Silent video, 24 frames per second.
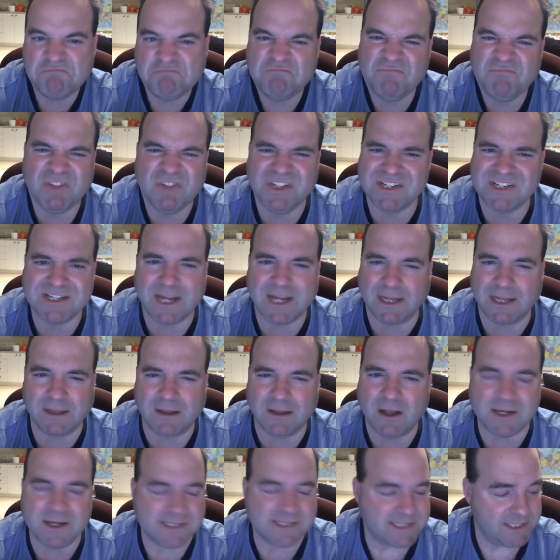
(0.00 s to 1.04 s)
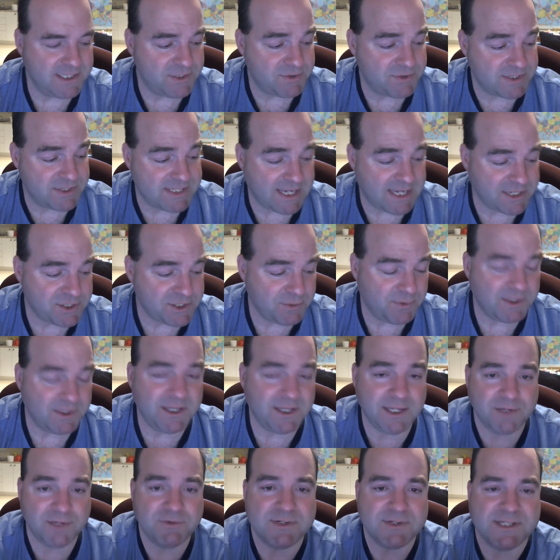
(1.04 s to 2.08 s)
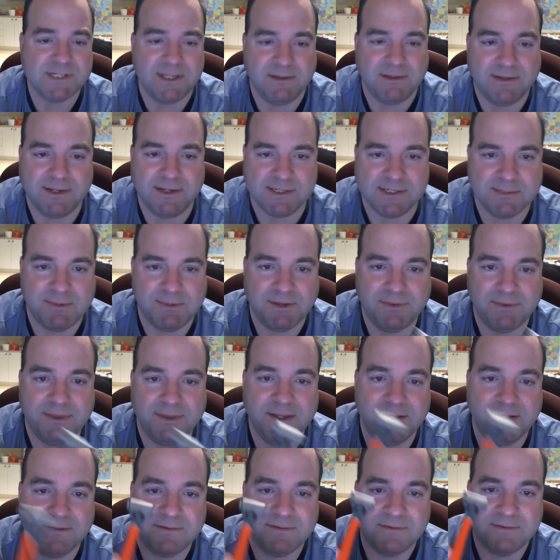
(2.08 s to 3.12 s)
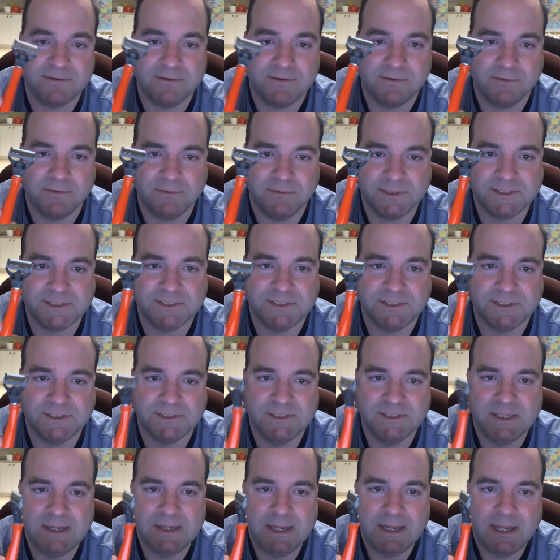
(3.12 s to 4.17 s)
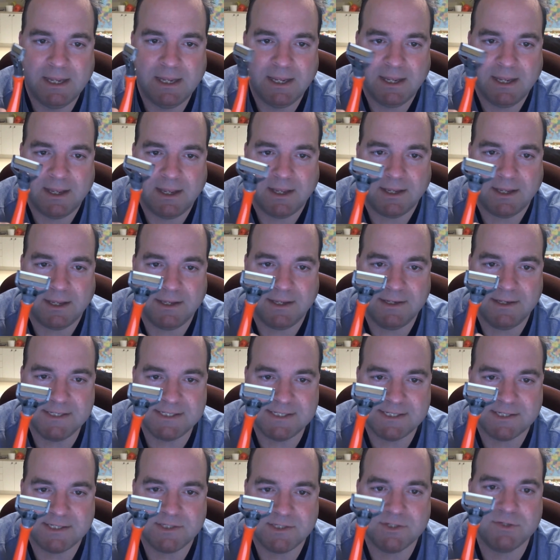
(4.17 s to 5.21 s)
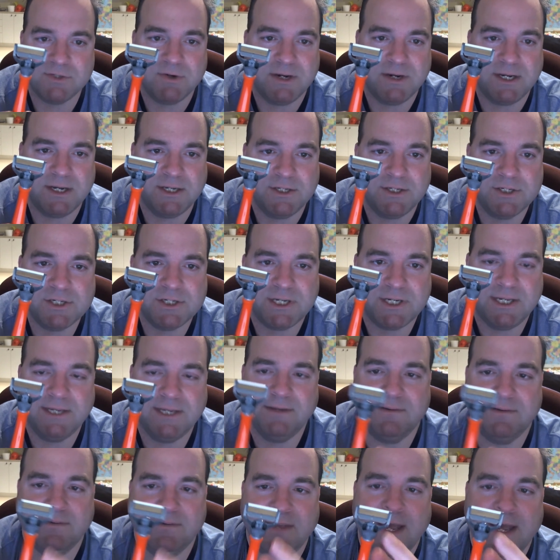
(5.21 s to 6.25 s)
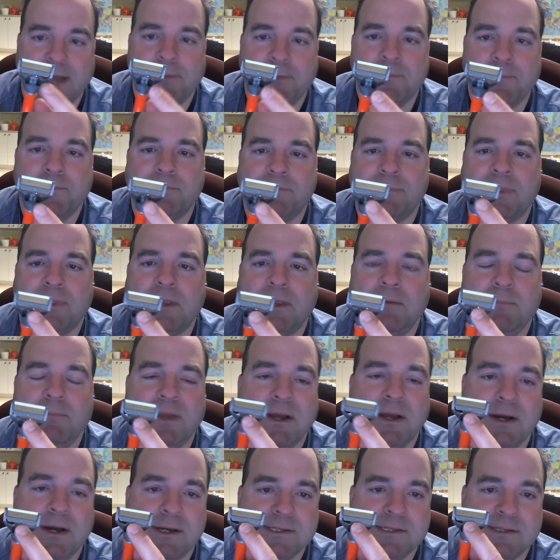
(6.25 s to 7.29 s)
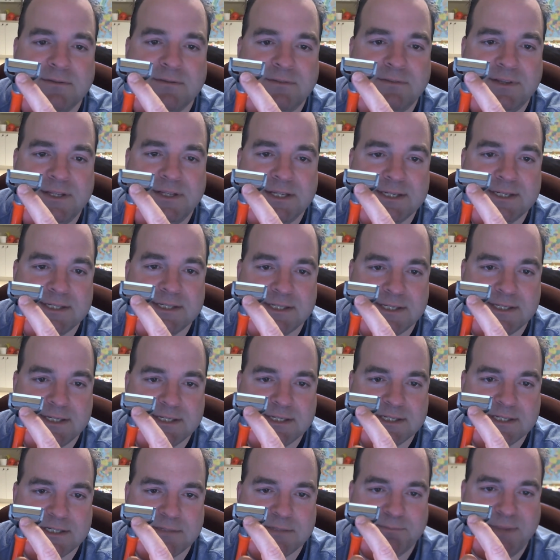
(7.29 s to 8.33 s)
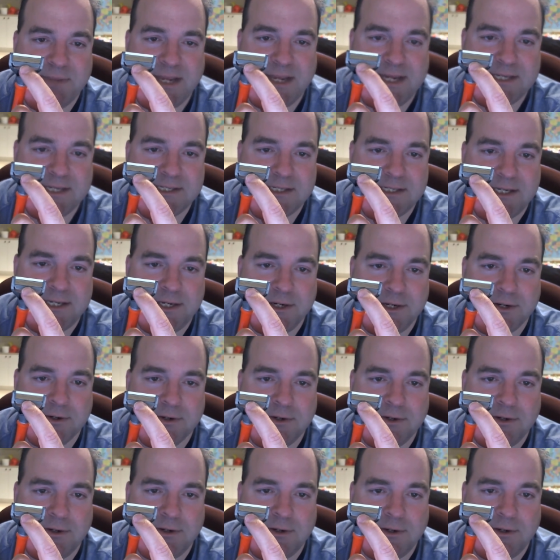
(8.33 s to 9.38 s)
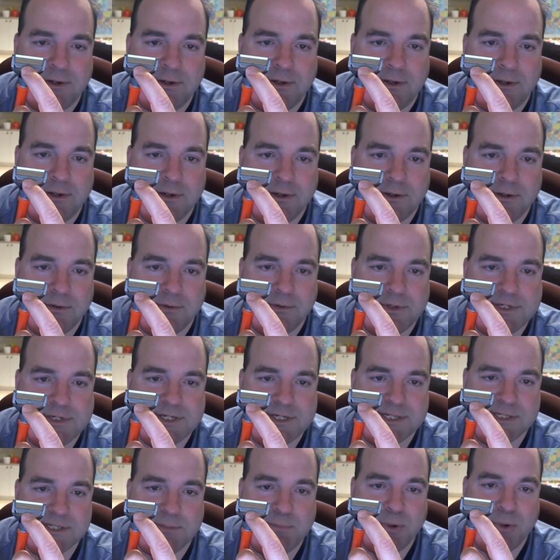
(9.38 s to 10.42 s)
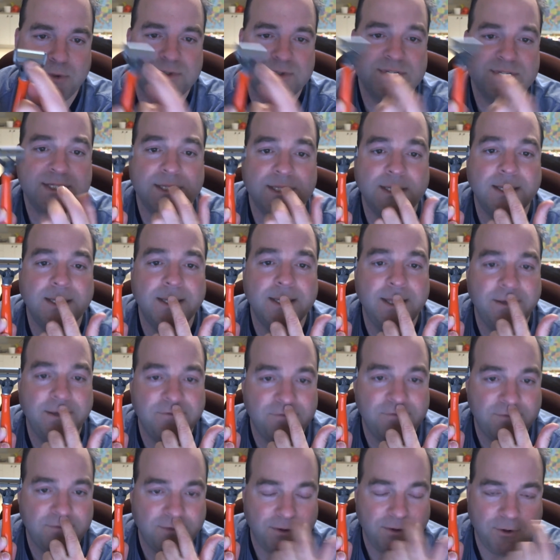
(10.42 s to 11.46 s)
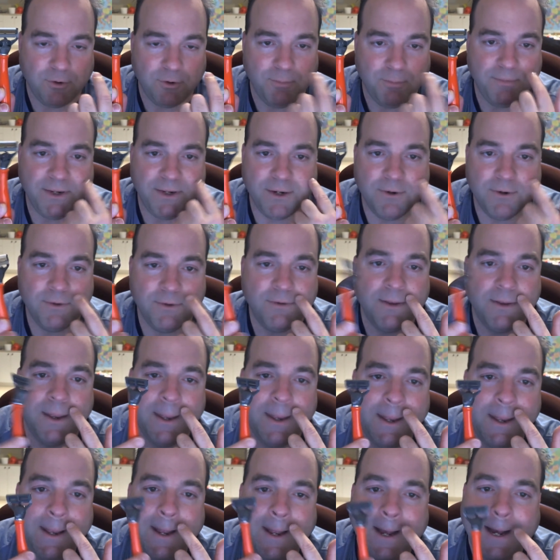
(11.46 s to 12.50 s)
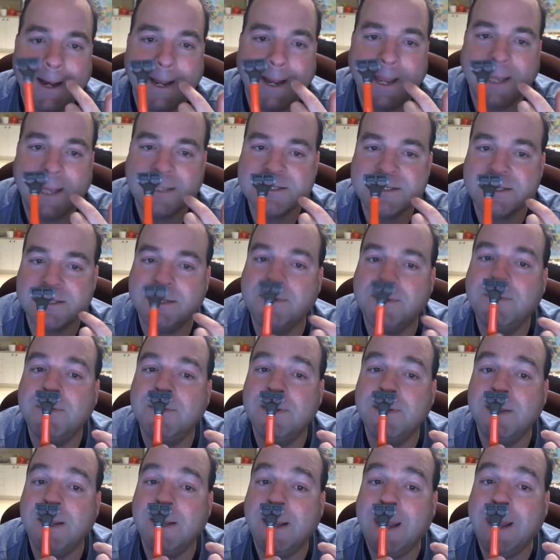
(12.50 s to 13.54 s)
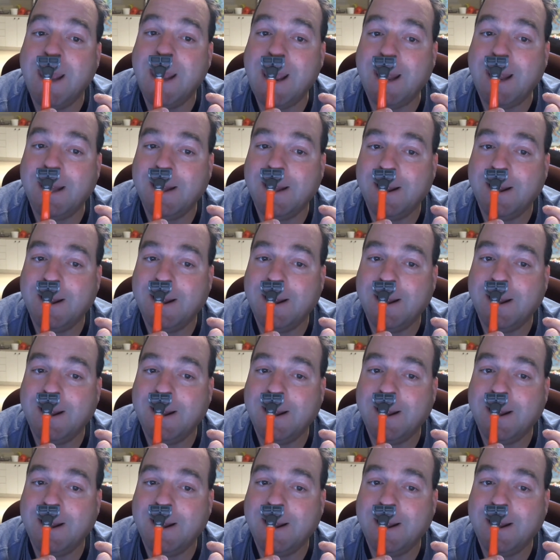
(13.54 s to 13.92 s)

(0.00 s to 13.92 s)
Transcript: Just kind of lost interest. Actually, one of the interesting things about this, which is strange, is that because of this space here, which is supposed to lift your beard, I actually couldn't get,